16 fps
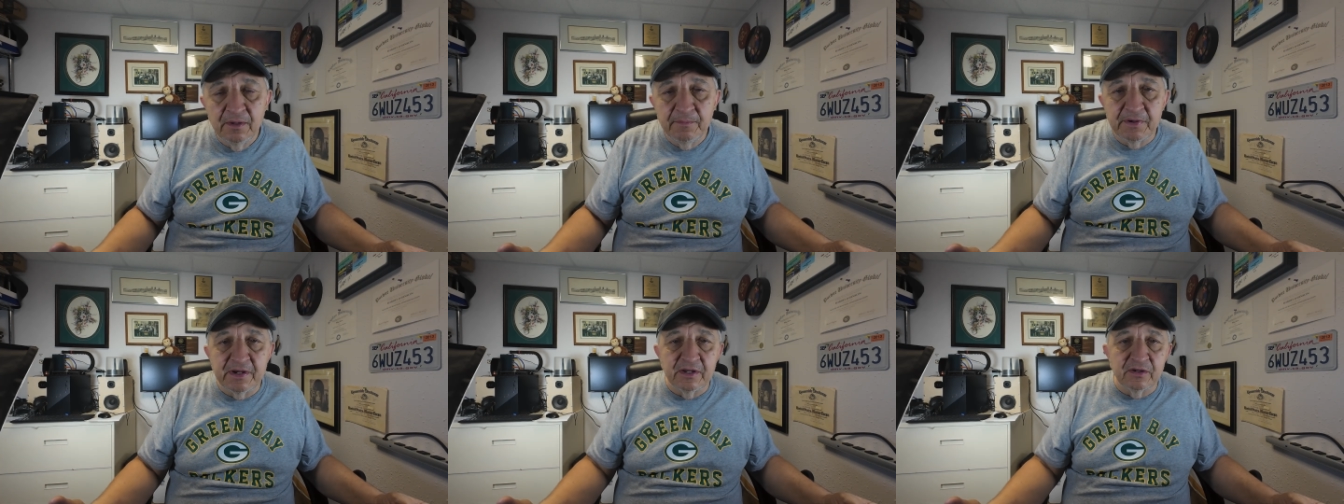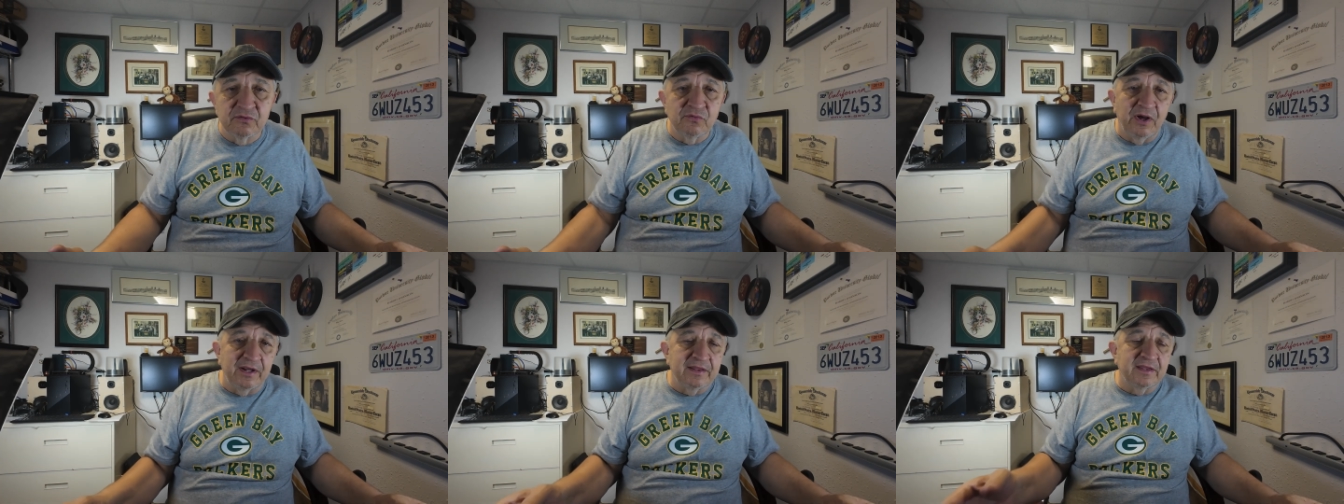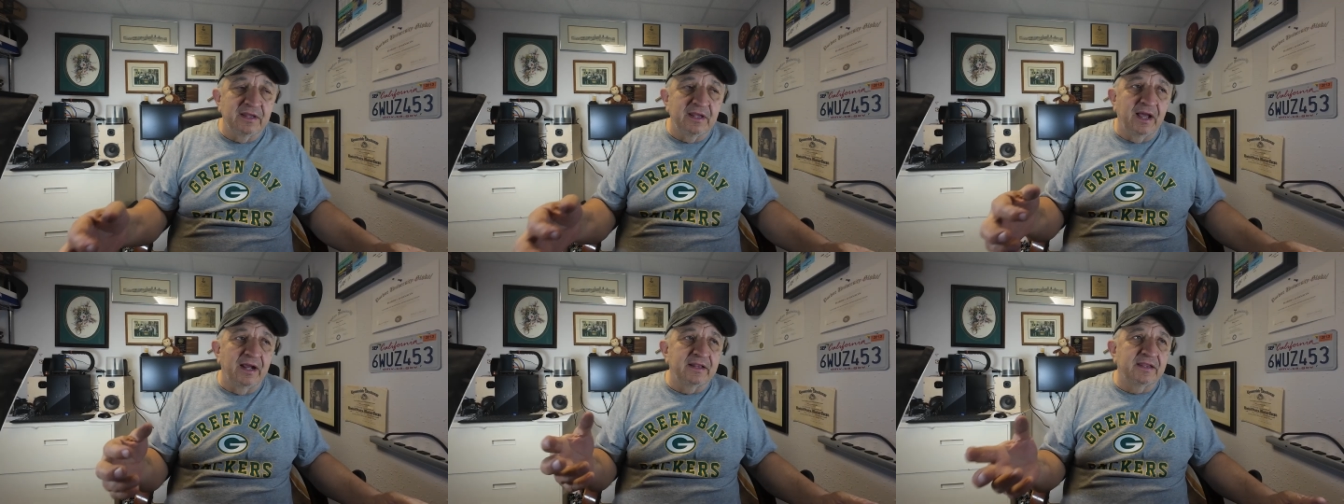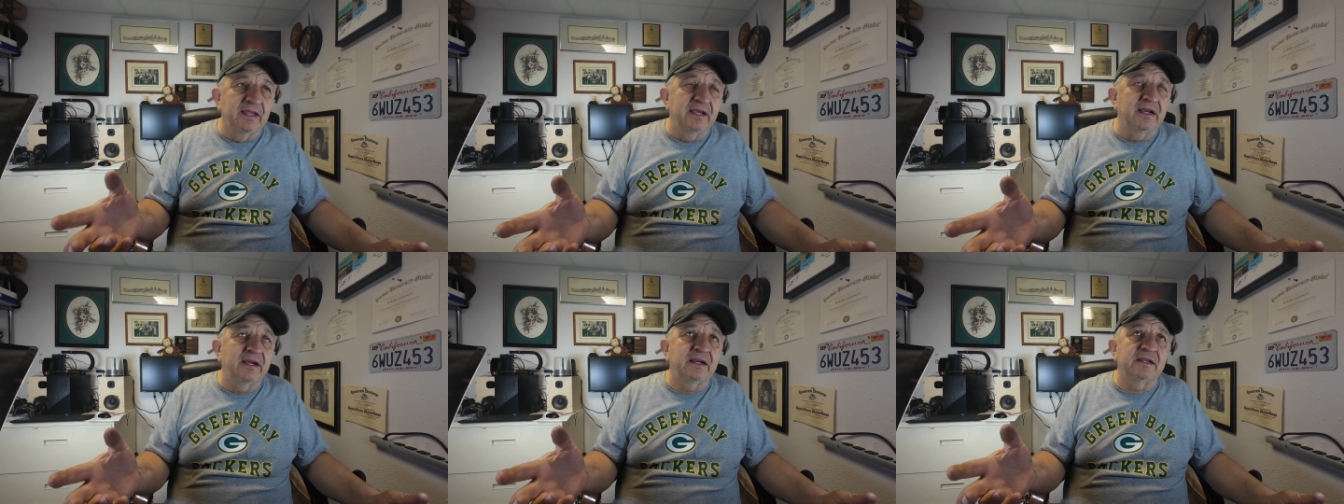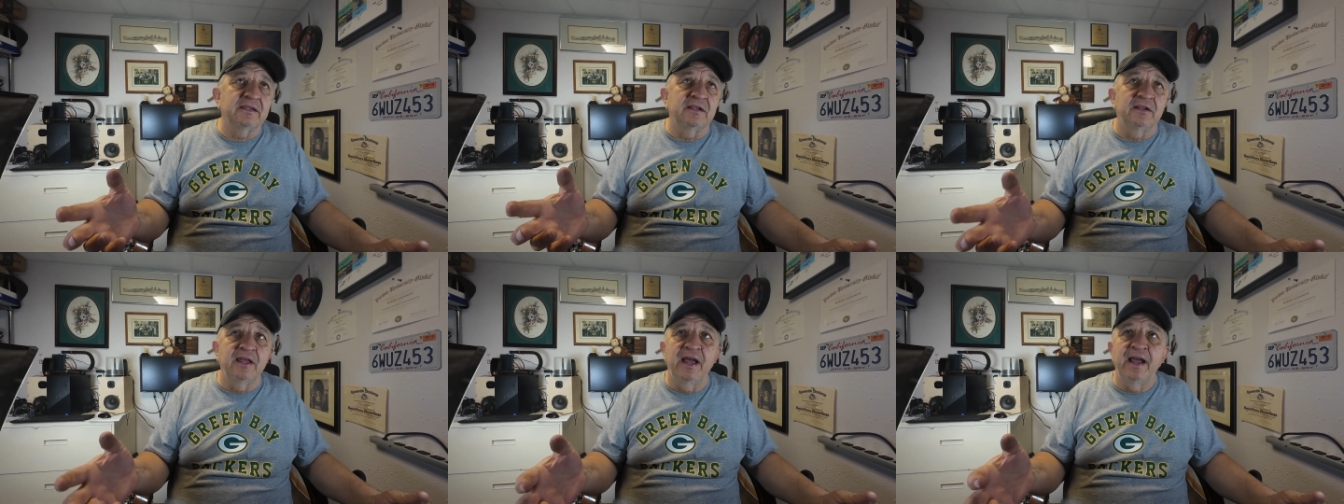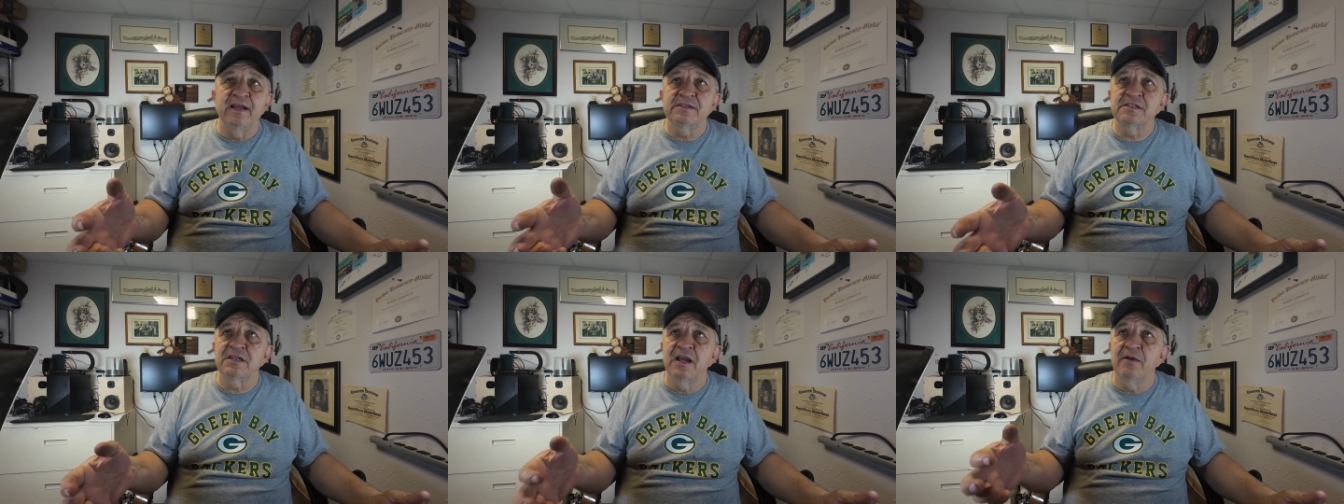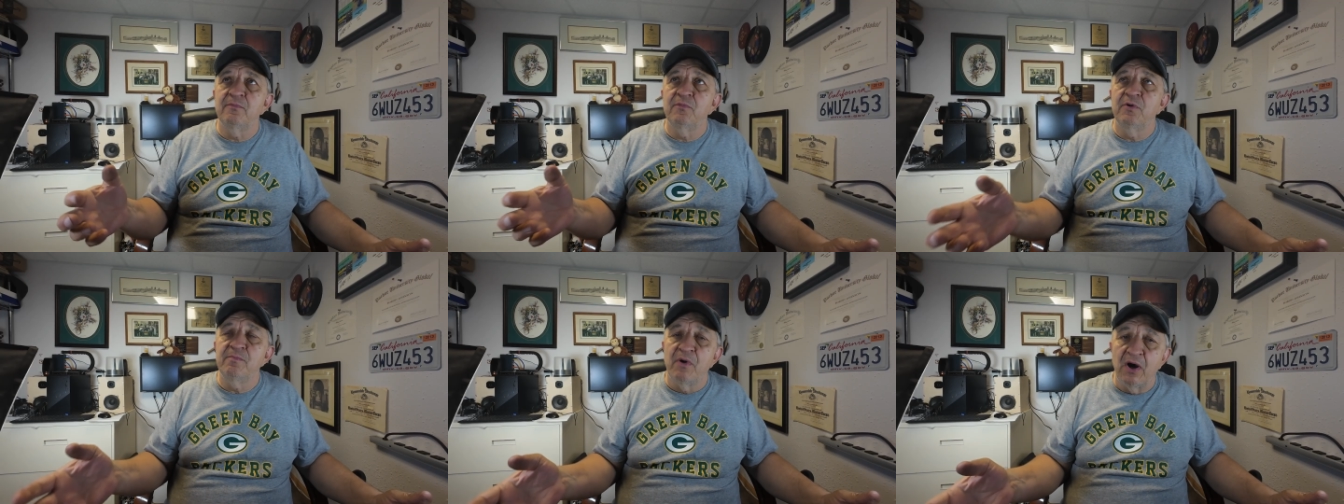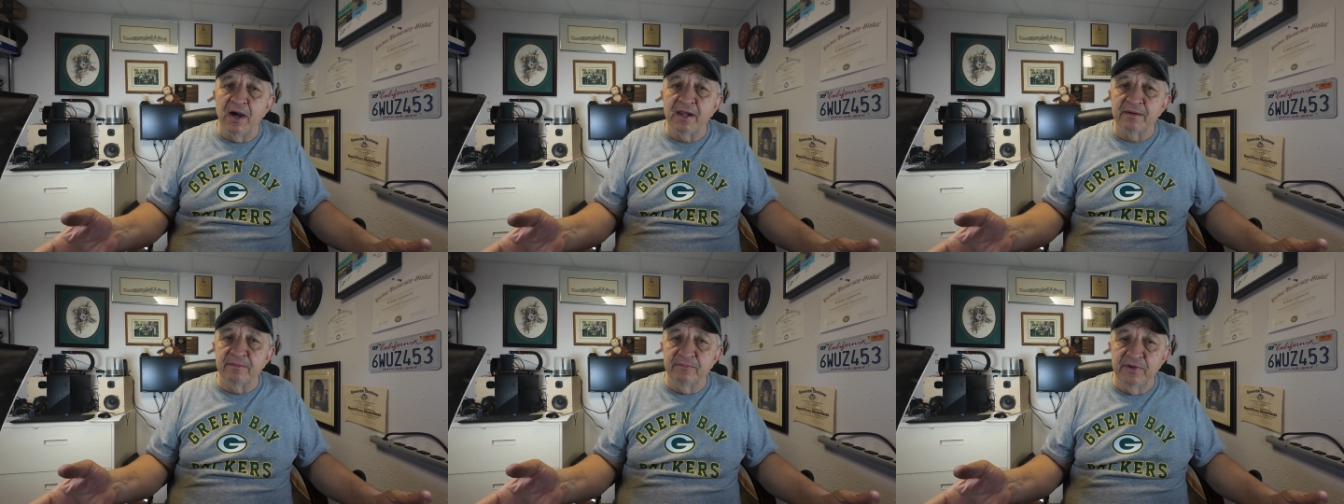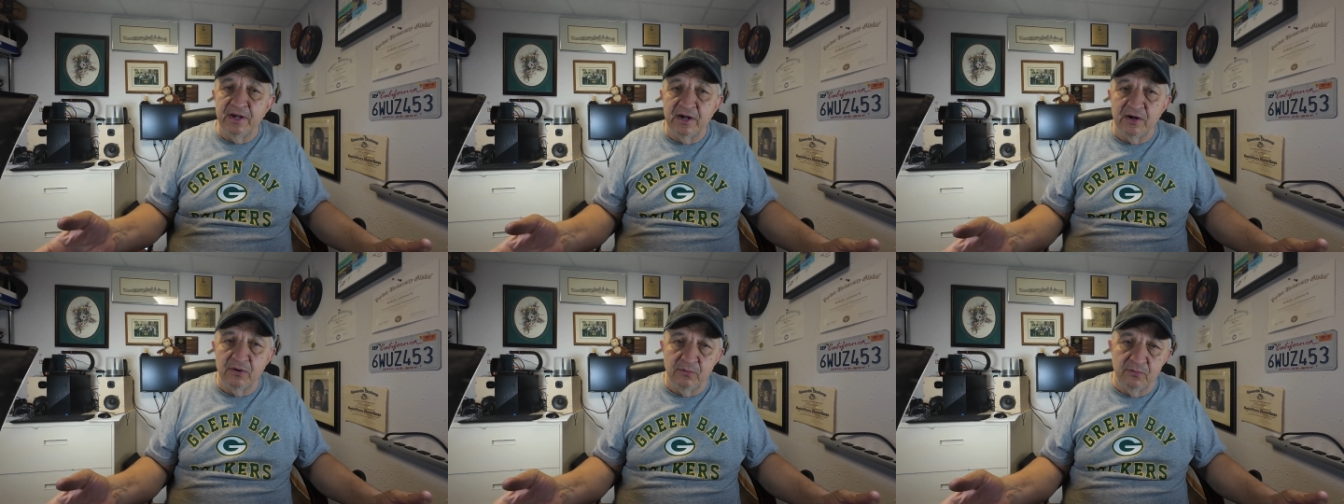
because I think the last time we bought them there,